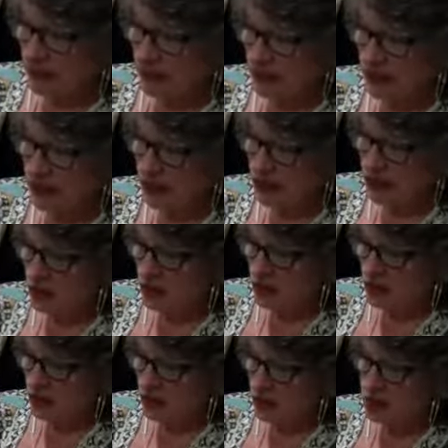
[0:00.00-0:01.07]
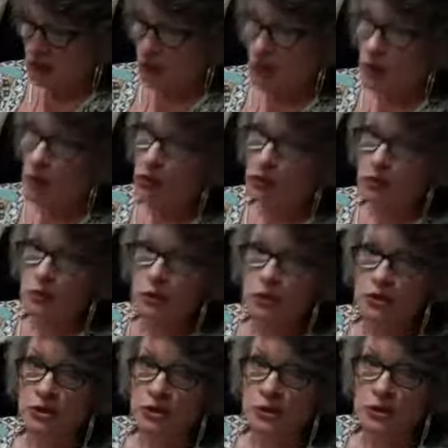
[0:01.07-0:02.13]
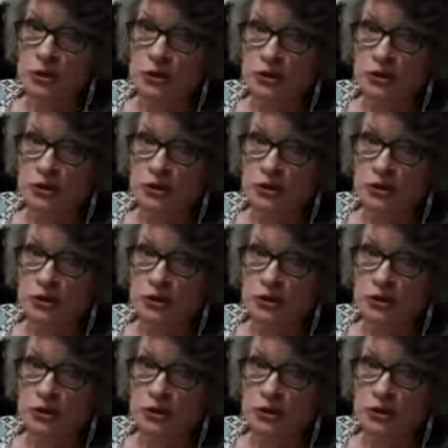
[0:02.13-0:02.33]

for storage during World War II.